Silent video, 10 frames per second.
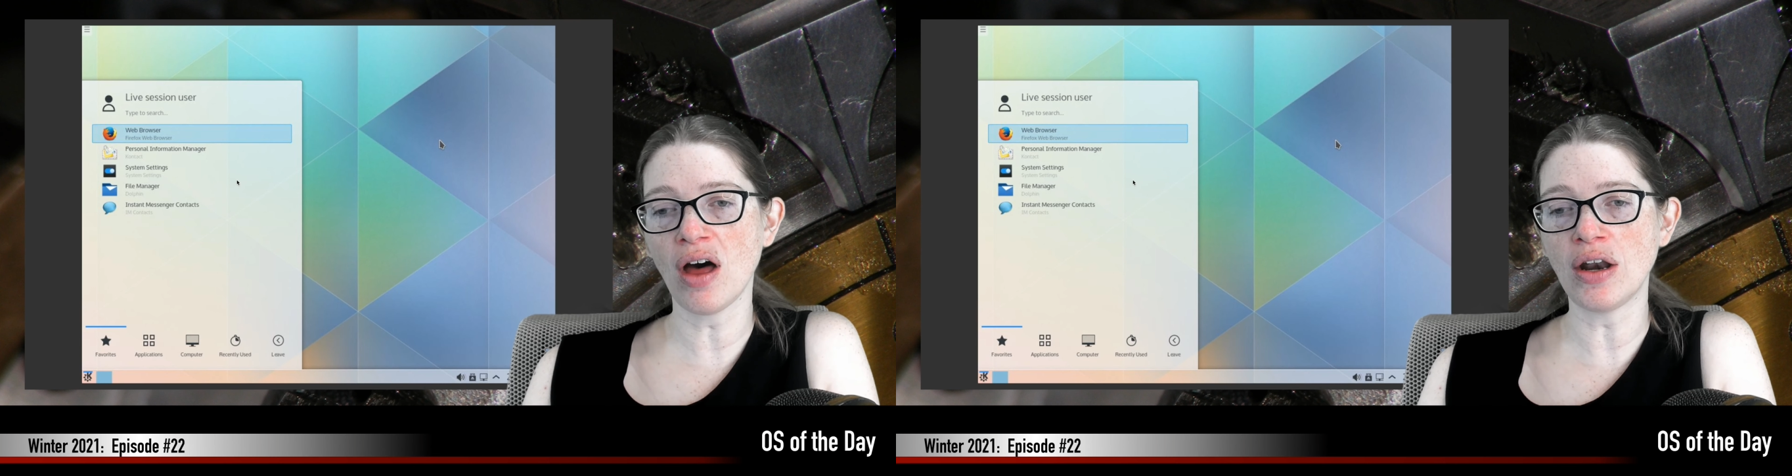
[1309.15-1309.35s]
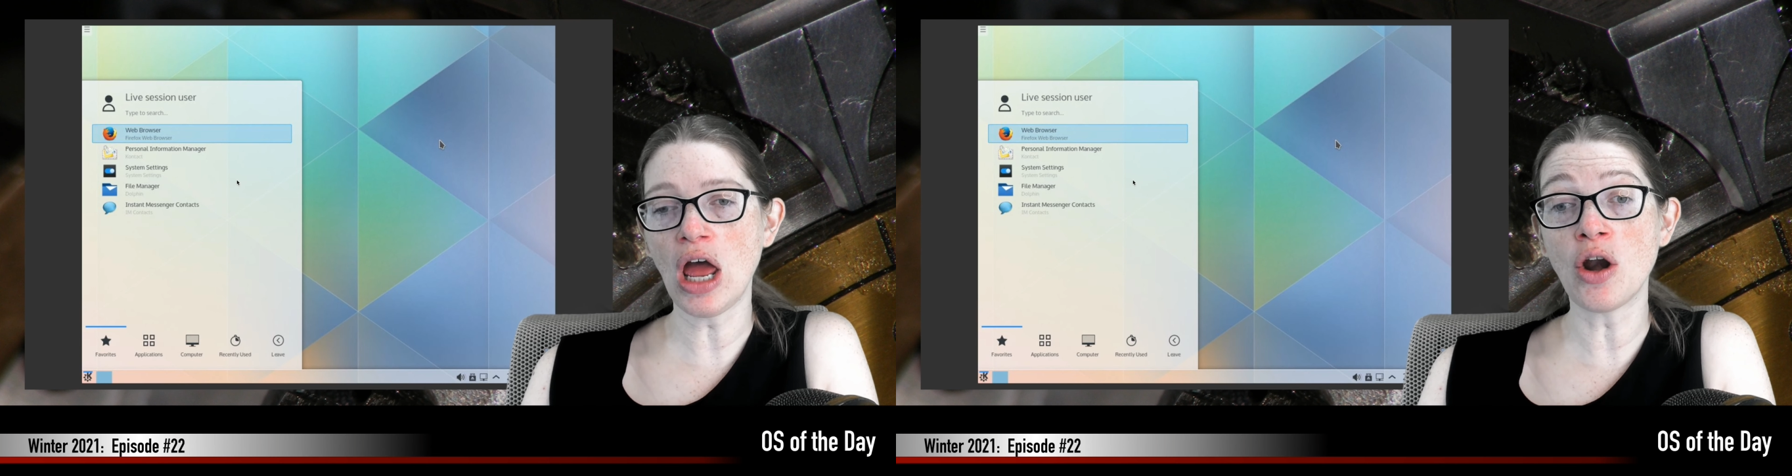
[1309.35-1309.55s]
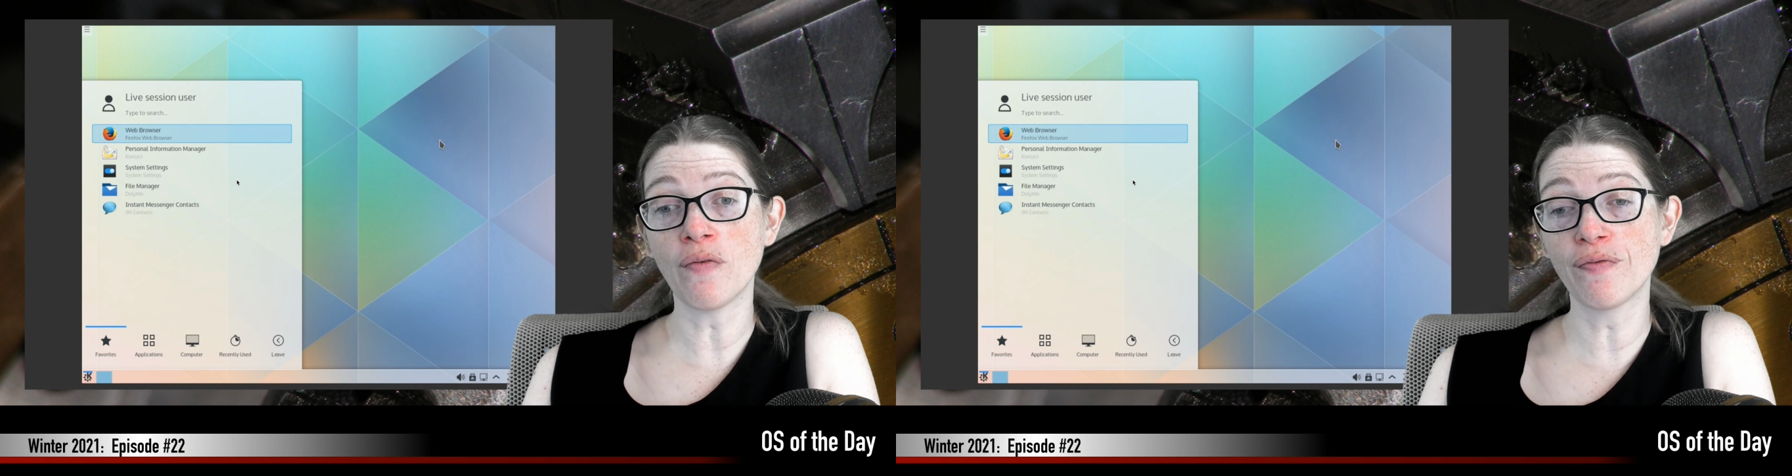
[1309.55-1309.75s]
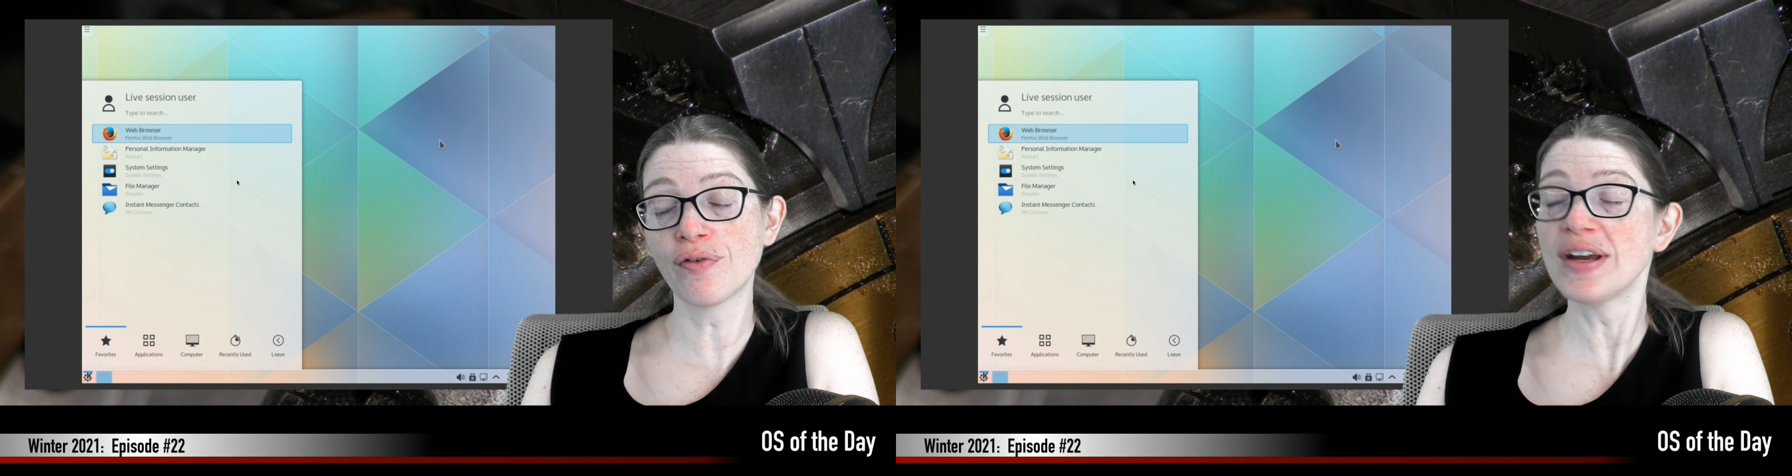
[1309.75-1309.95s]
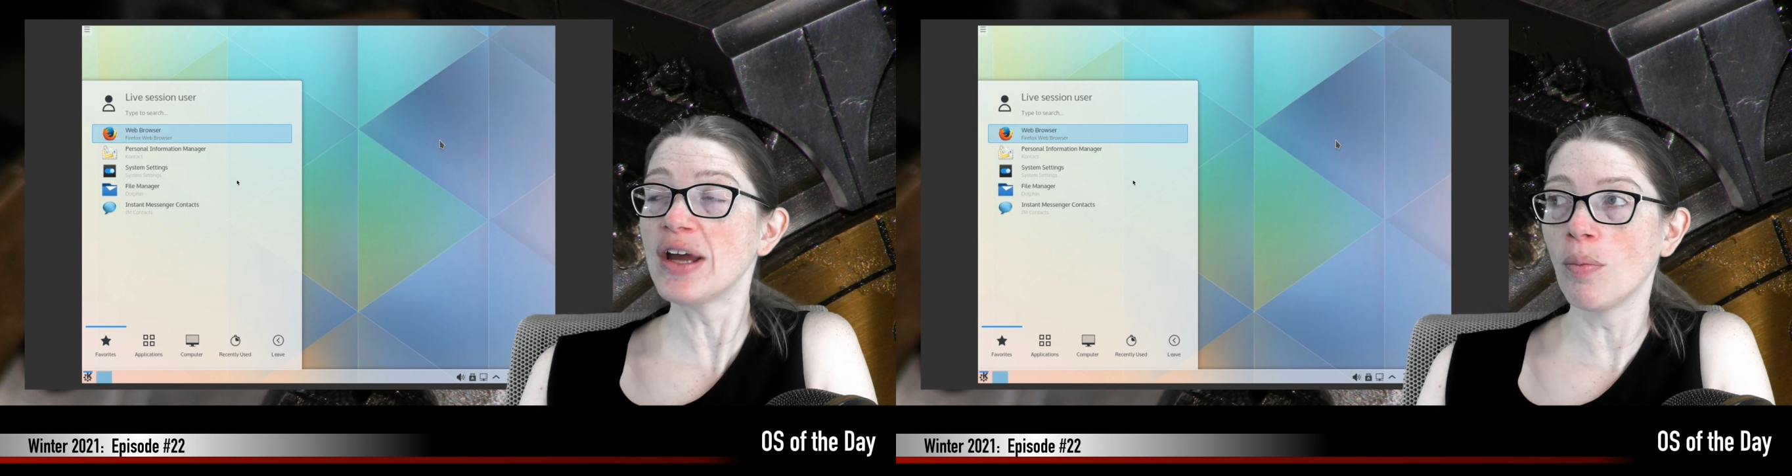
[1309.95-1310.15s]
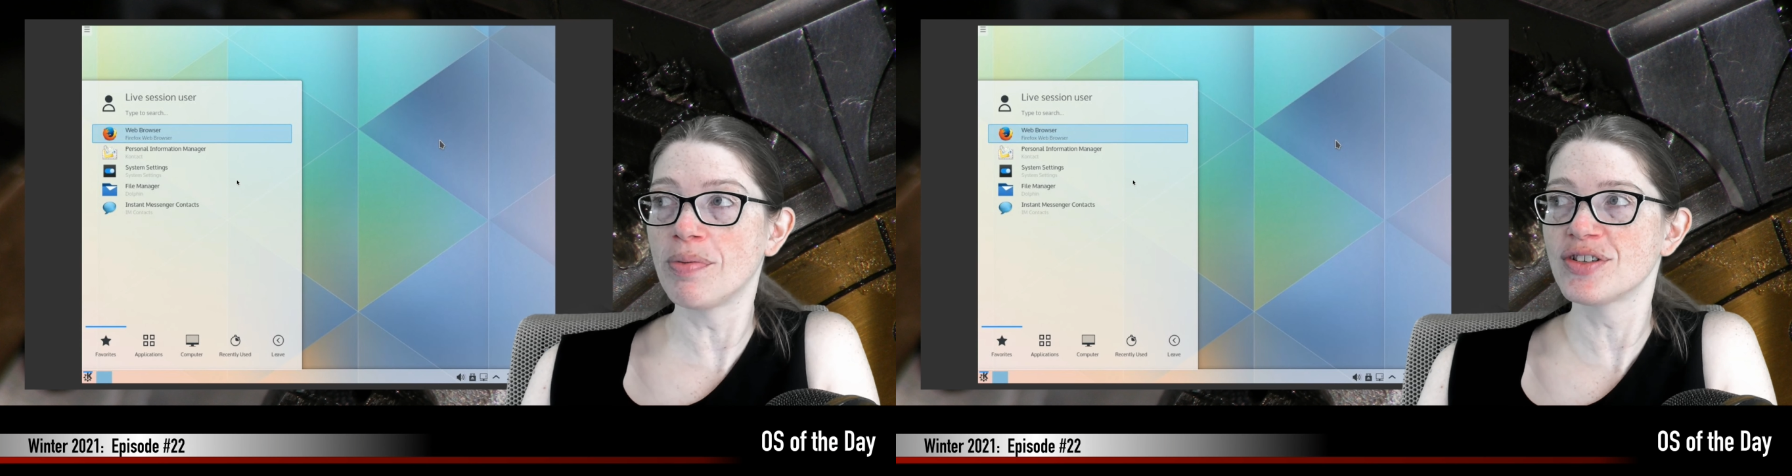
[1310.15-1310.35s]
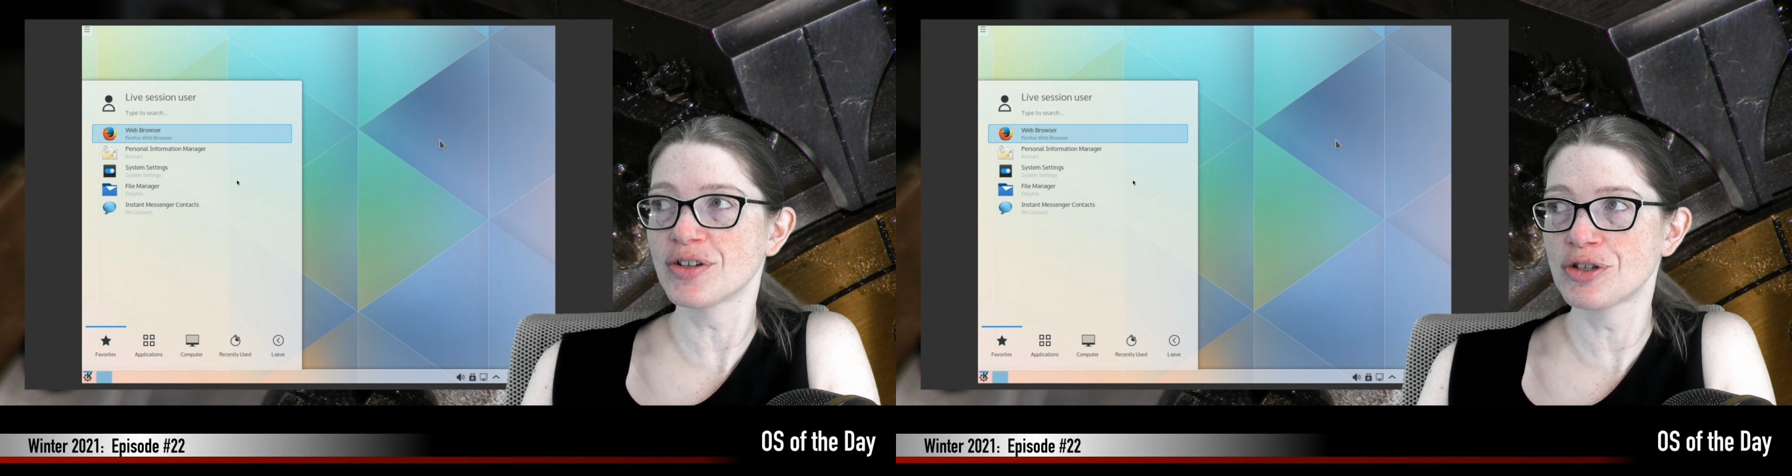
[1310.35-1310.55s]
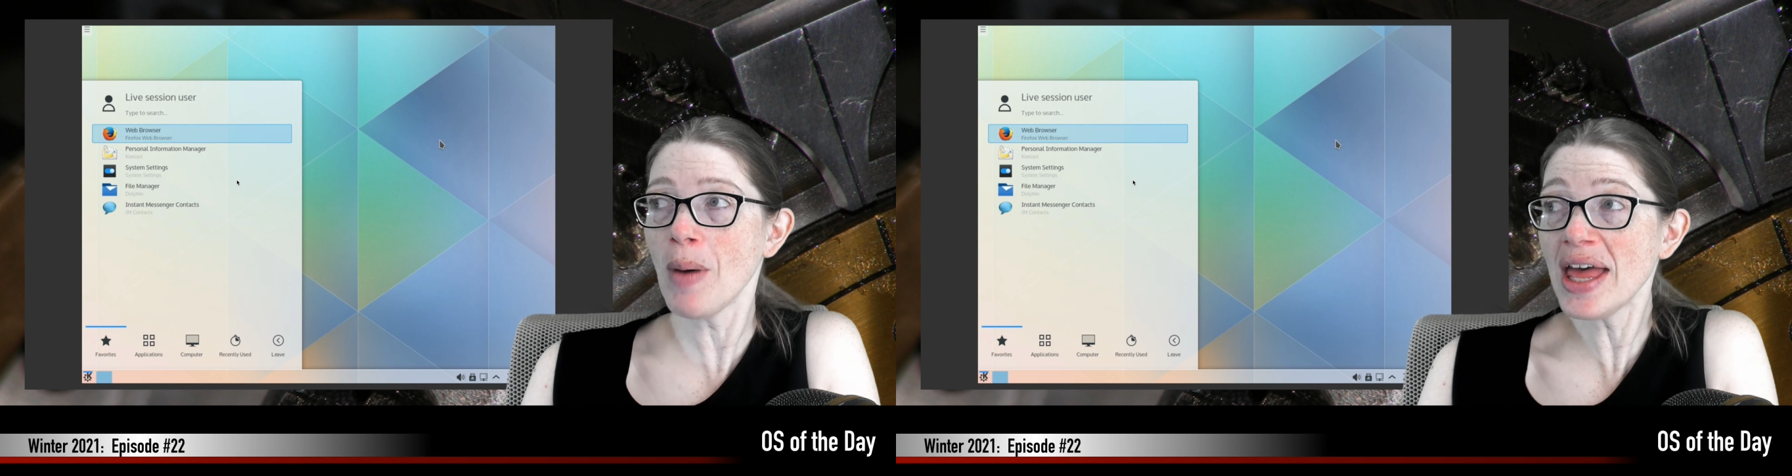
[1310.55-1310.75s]
a free open
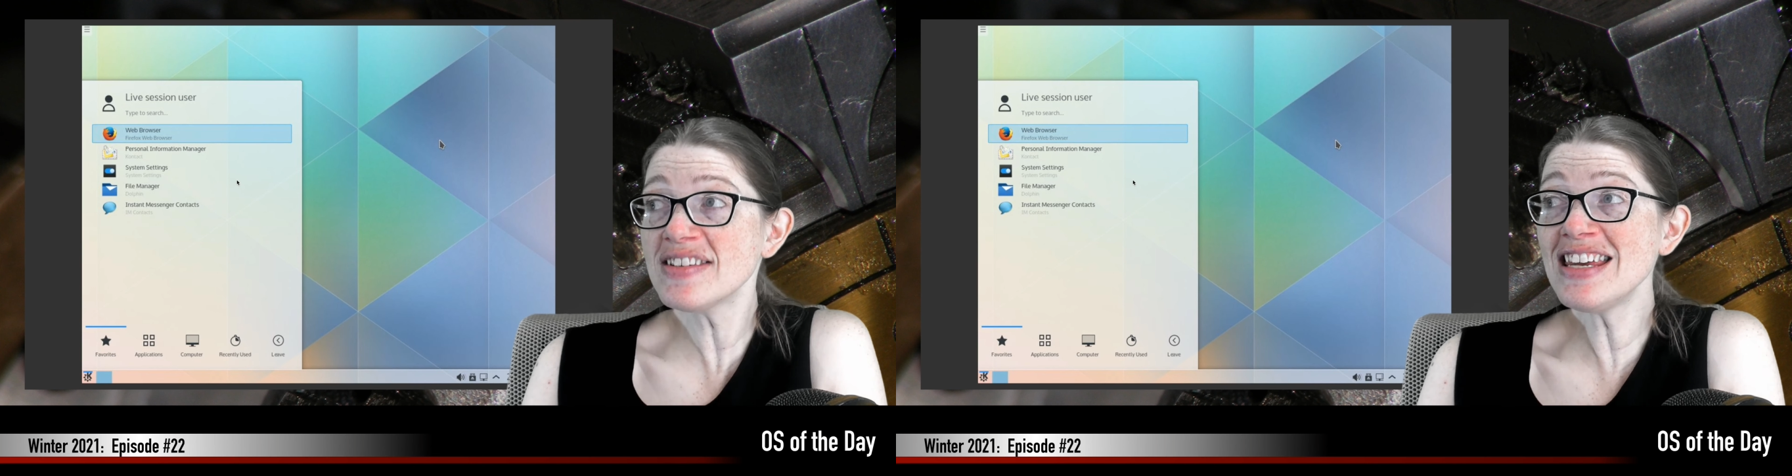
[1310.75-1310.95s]
source OS